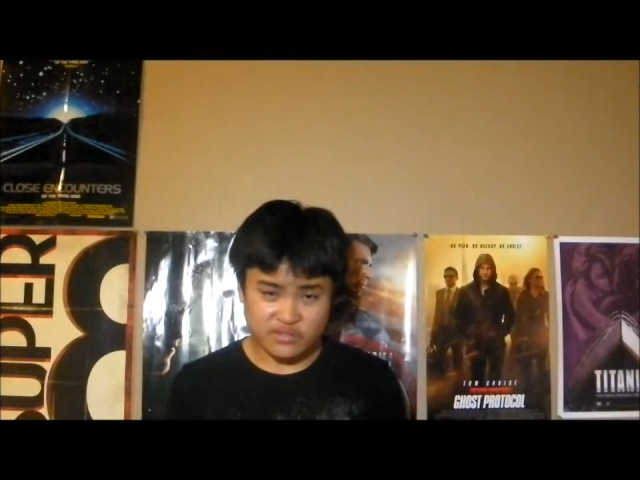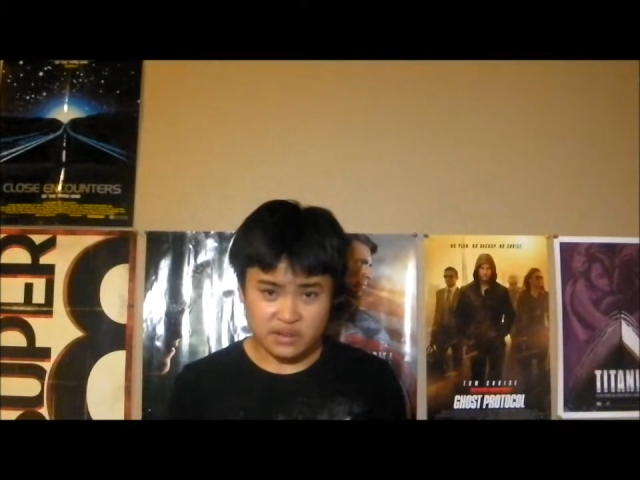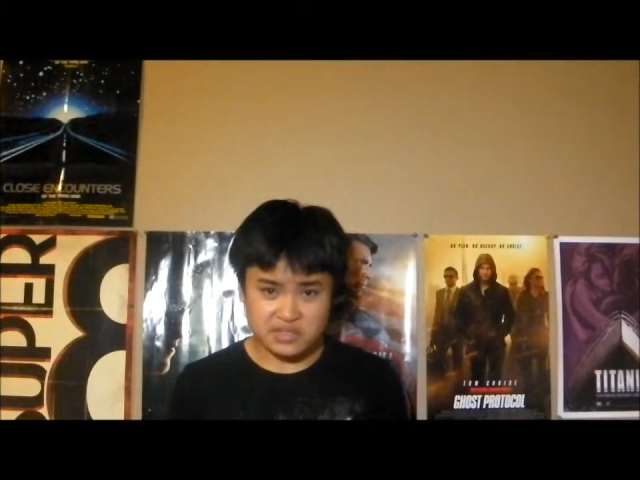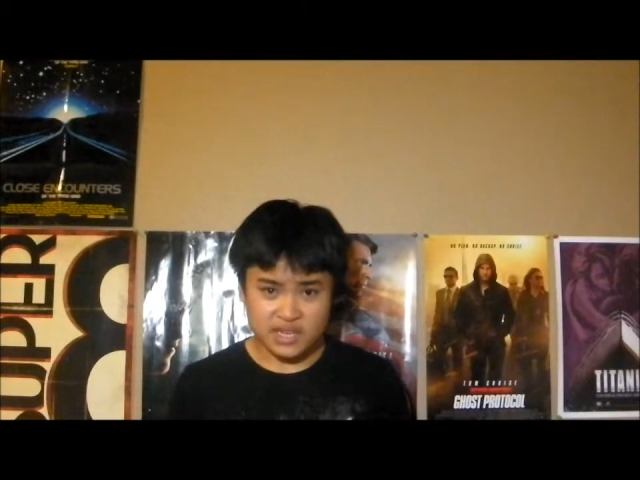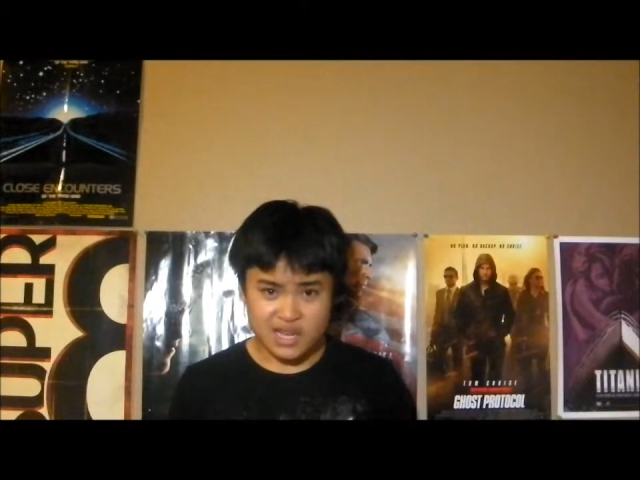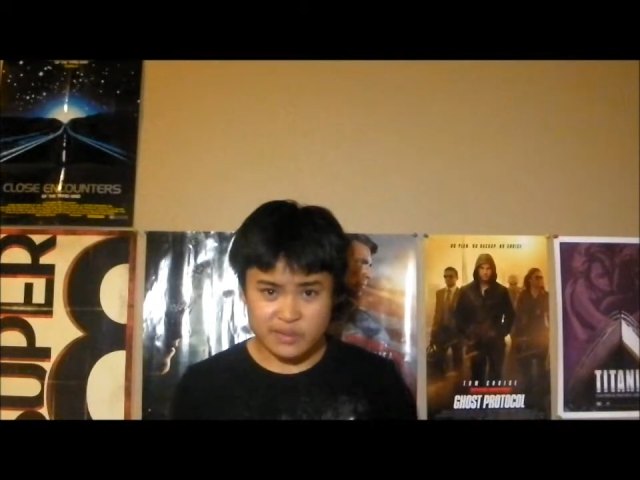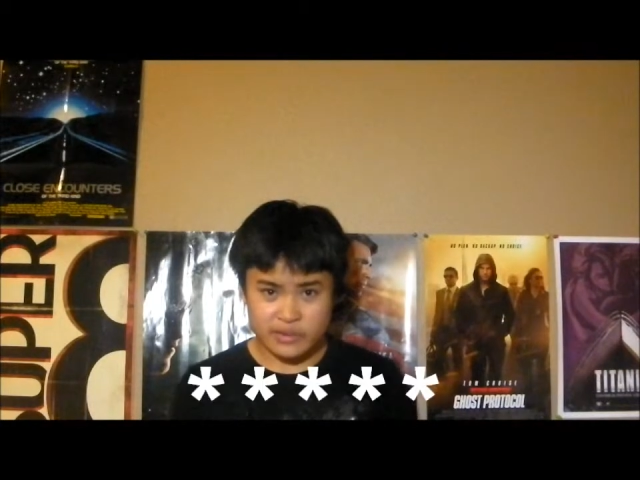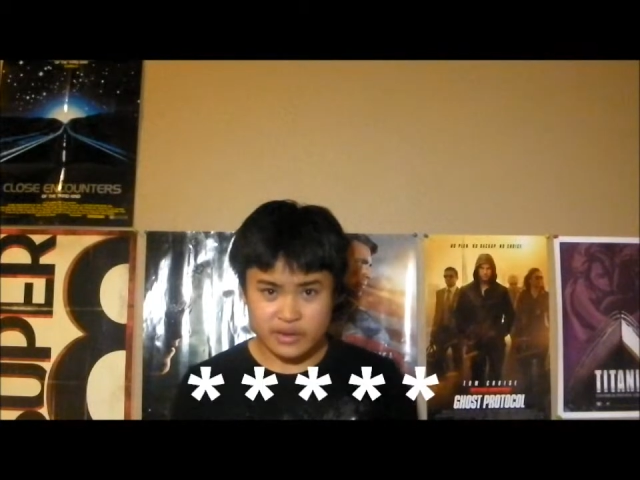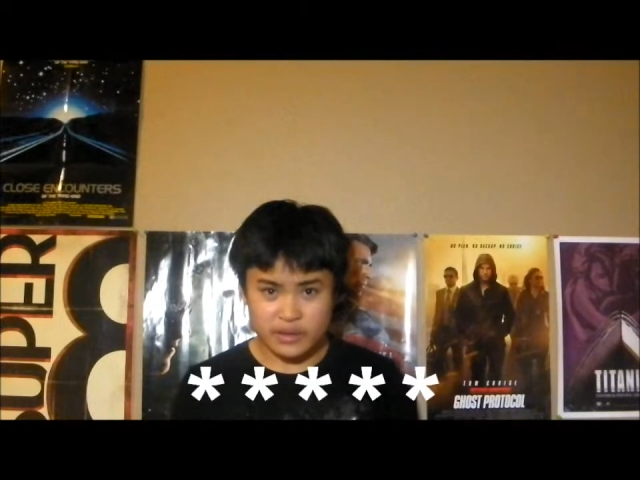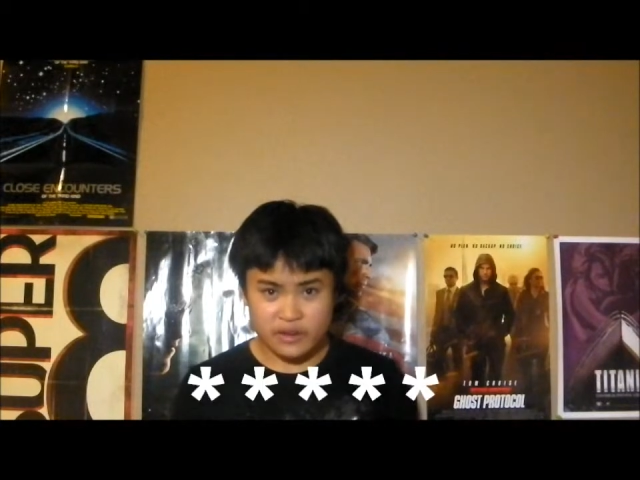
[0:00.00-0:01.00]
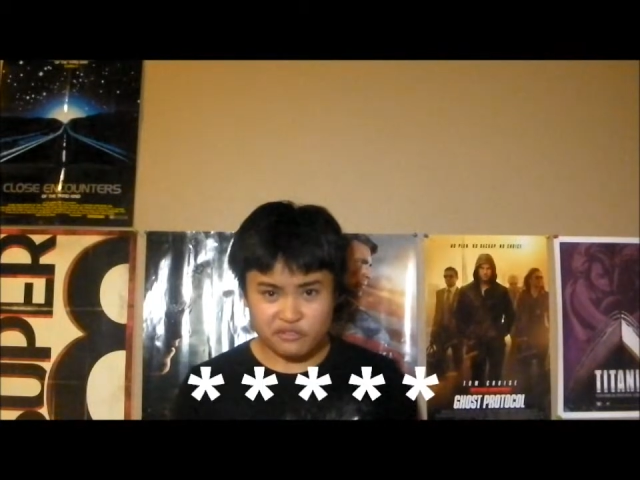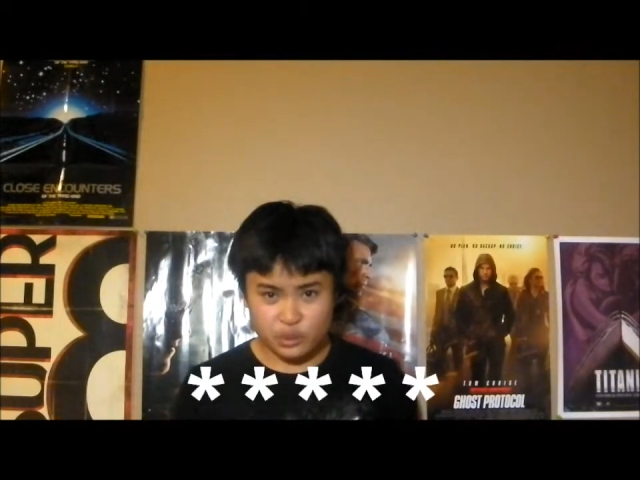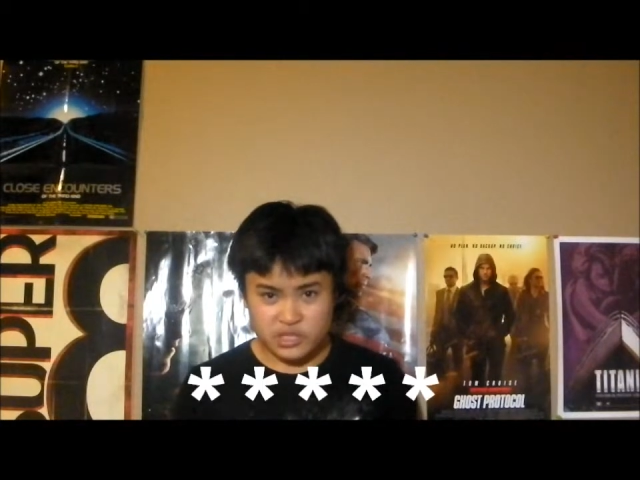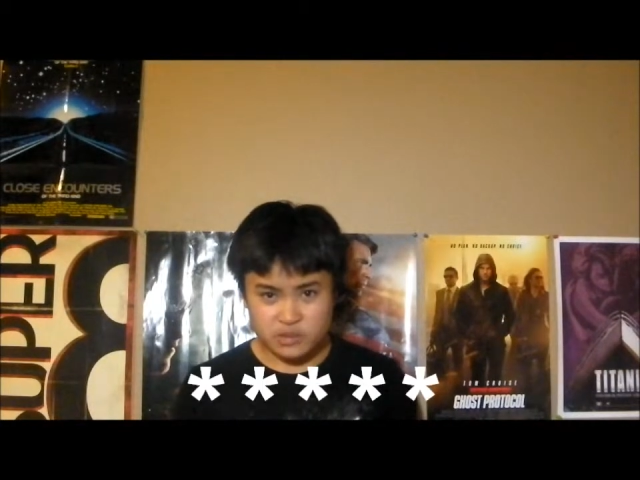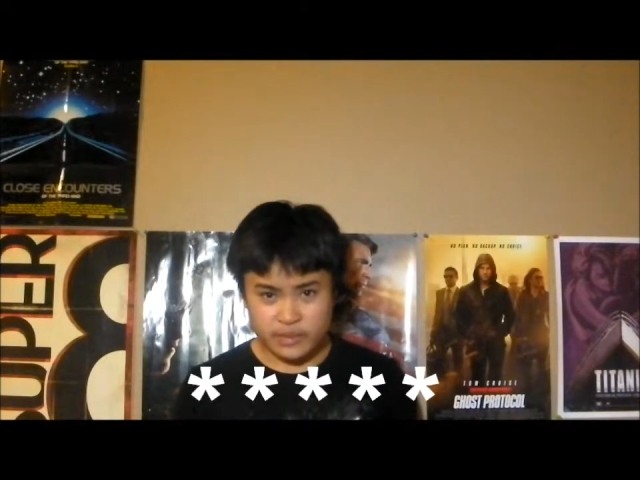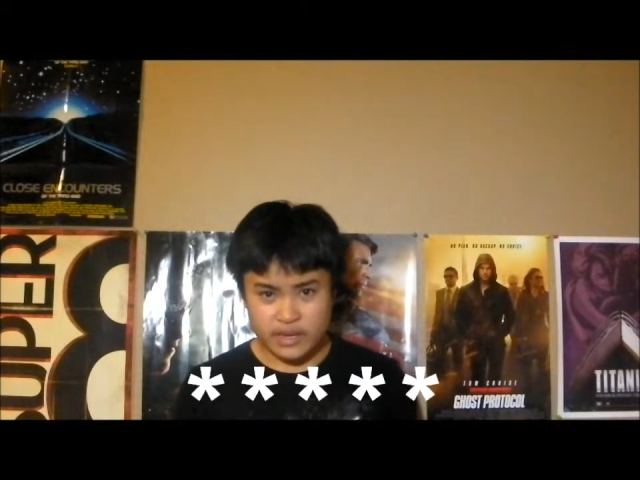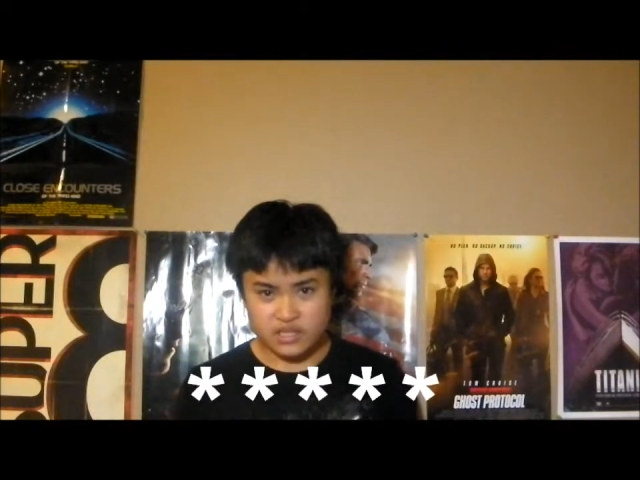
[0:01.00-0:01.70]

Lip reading: all time. It influenced me